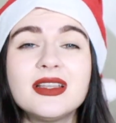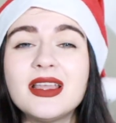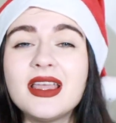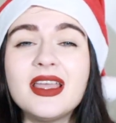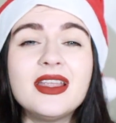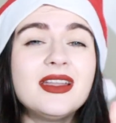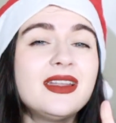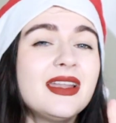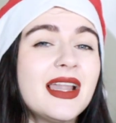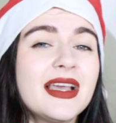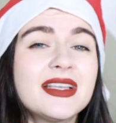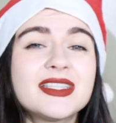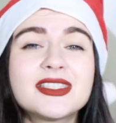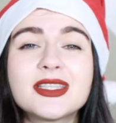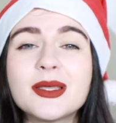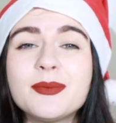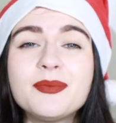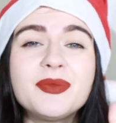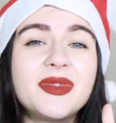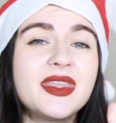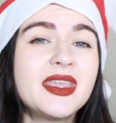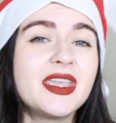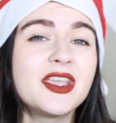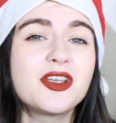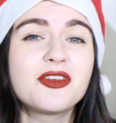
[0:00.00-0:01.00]
Unless
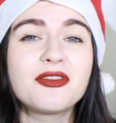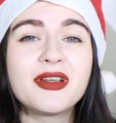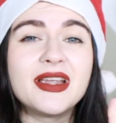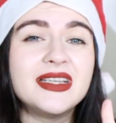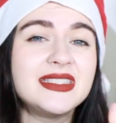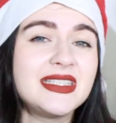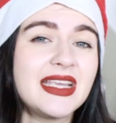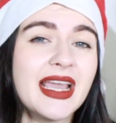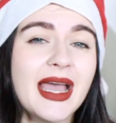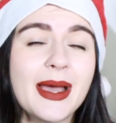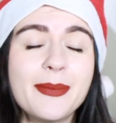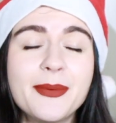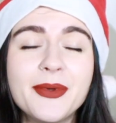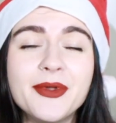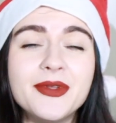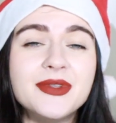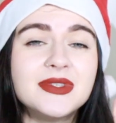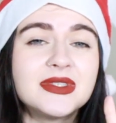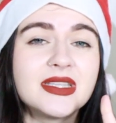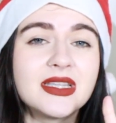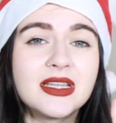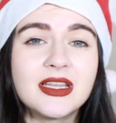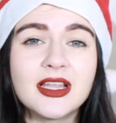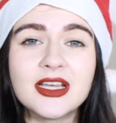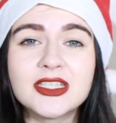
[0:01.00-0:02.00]
something crazy
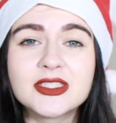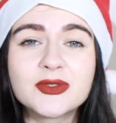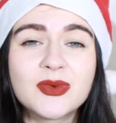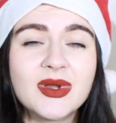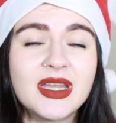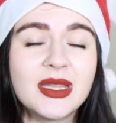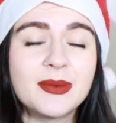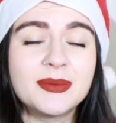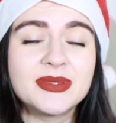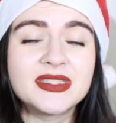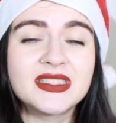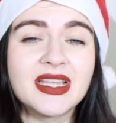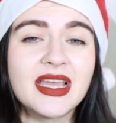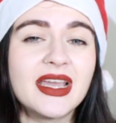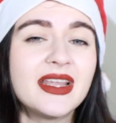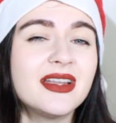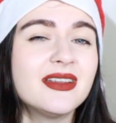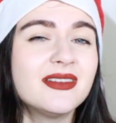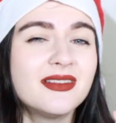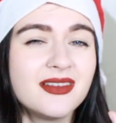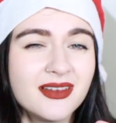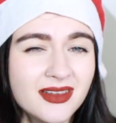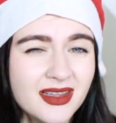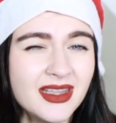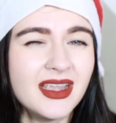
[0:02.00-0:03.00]
happens in the last
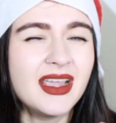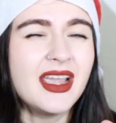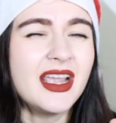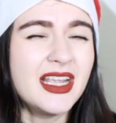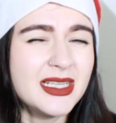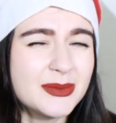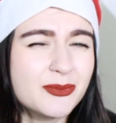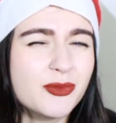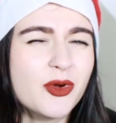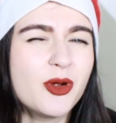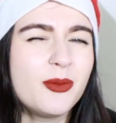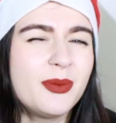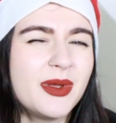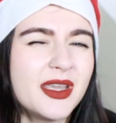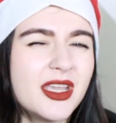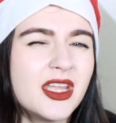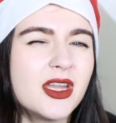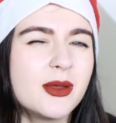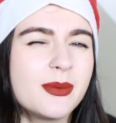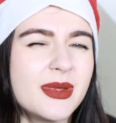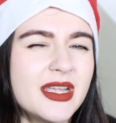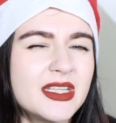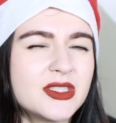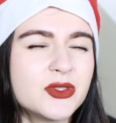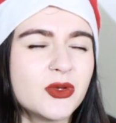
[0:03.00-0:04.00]
20%, it's probably going
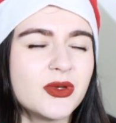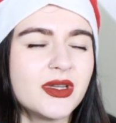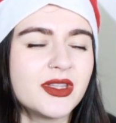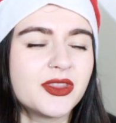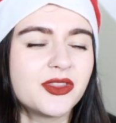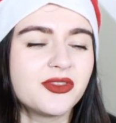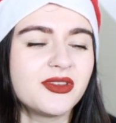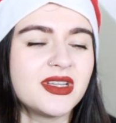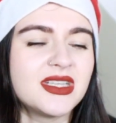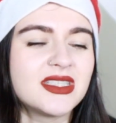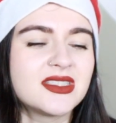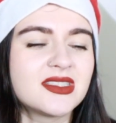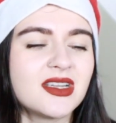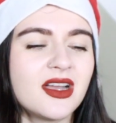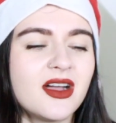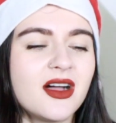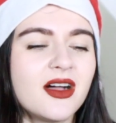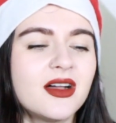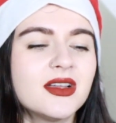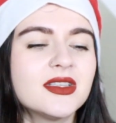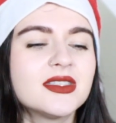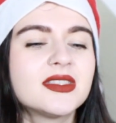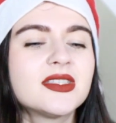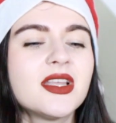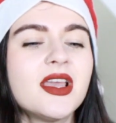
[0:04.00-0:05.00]
to be a solid 3
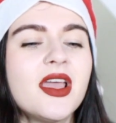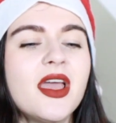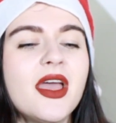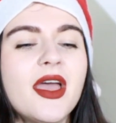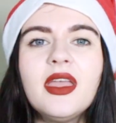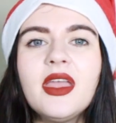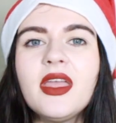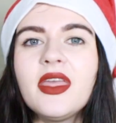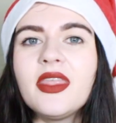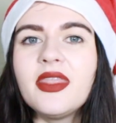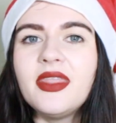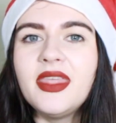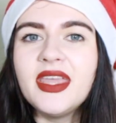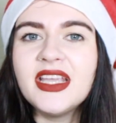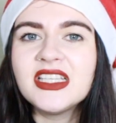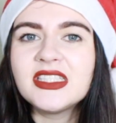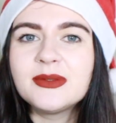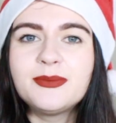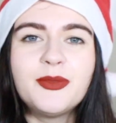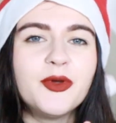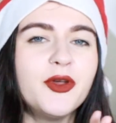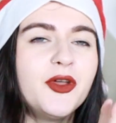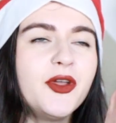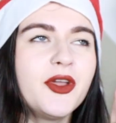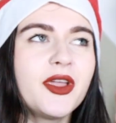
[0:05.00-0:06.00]
stars. This
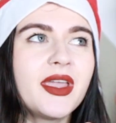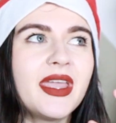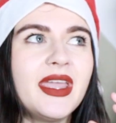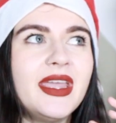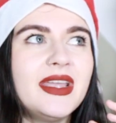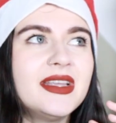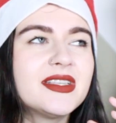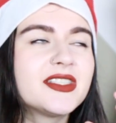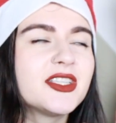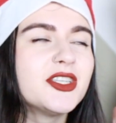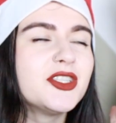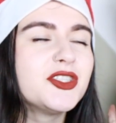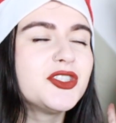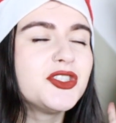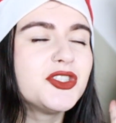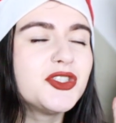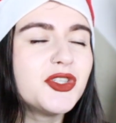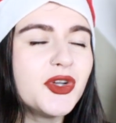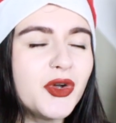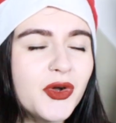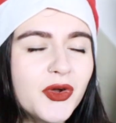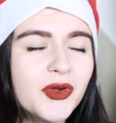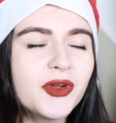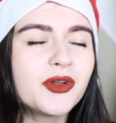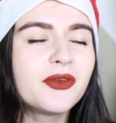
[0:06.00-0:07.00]
book is
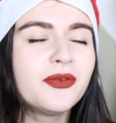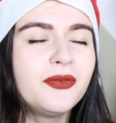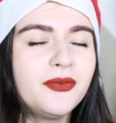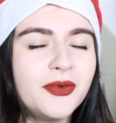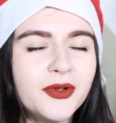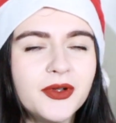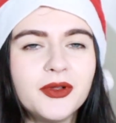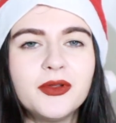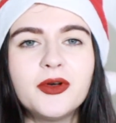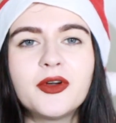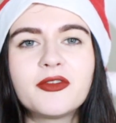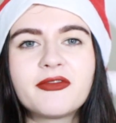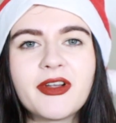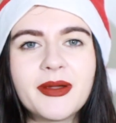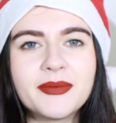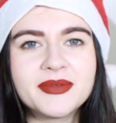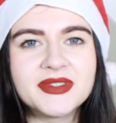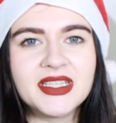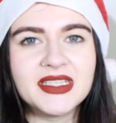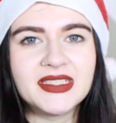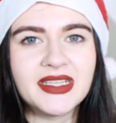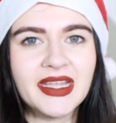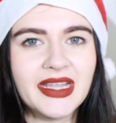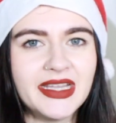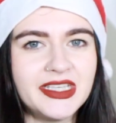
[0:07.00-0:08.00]
chock full of
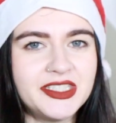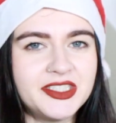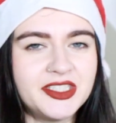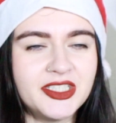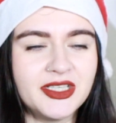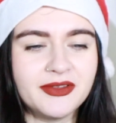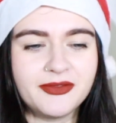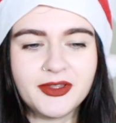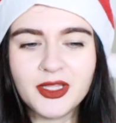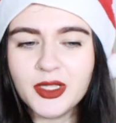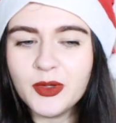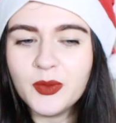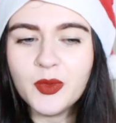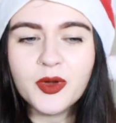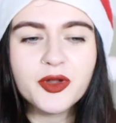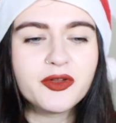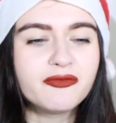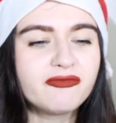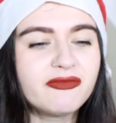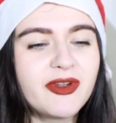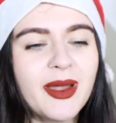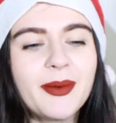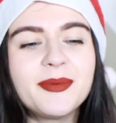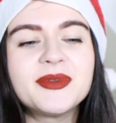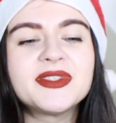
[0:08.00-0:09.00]
representation. If you want
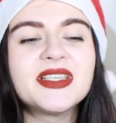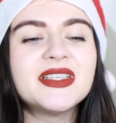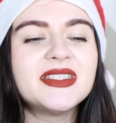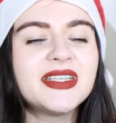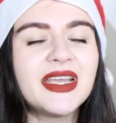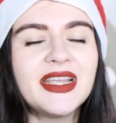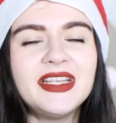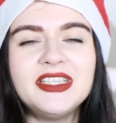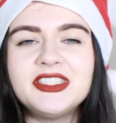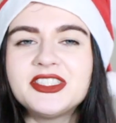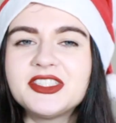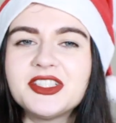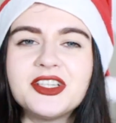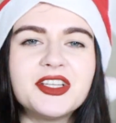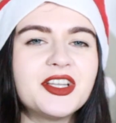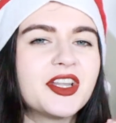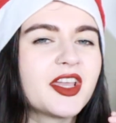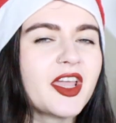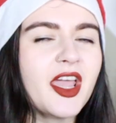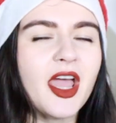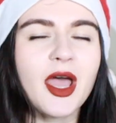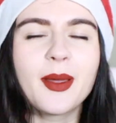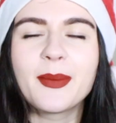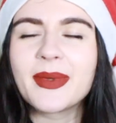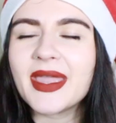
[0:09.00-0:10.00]
representation
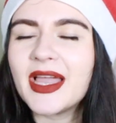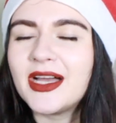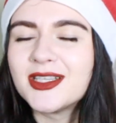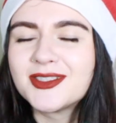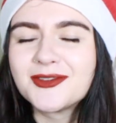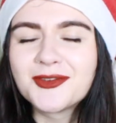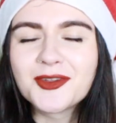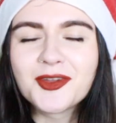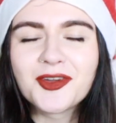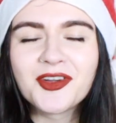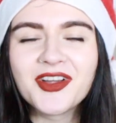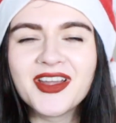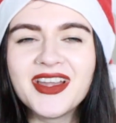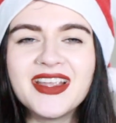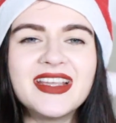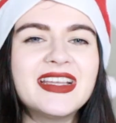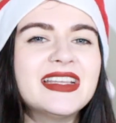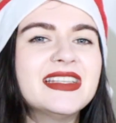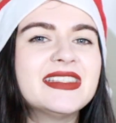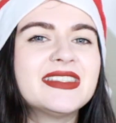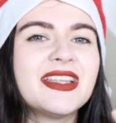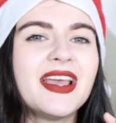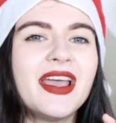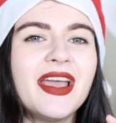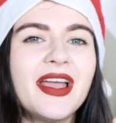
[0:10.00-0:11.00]
coming out of your
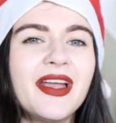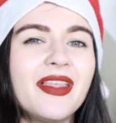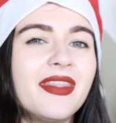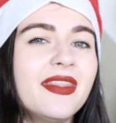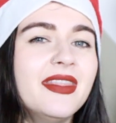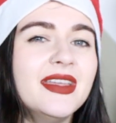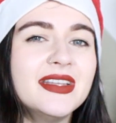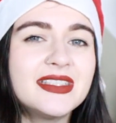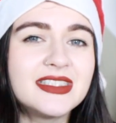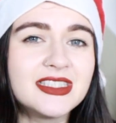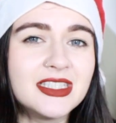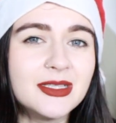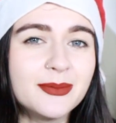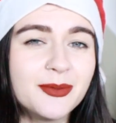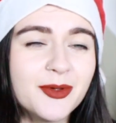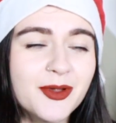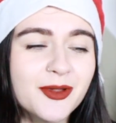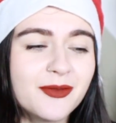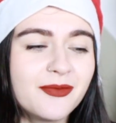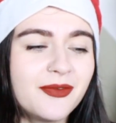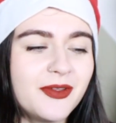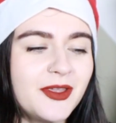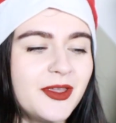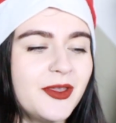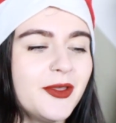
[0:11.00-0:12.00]
ears, this is the
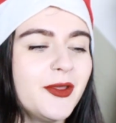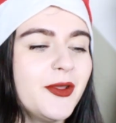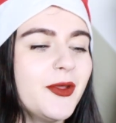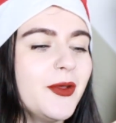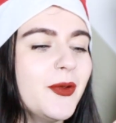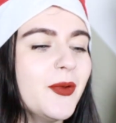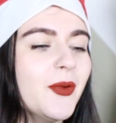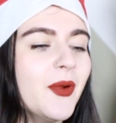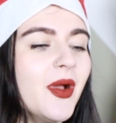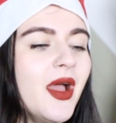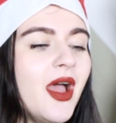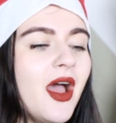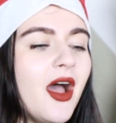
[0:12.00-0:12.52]
book for you.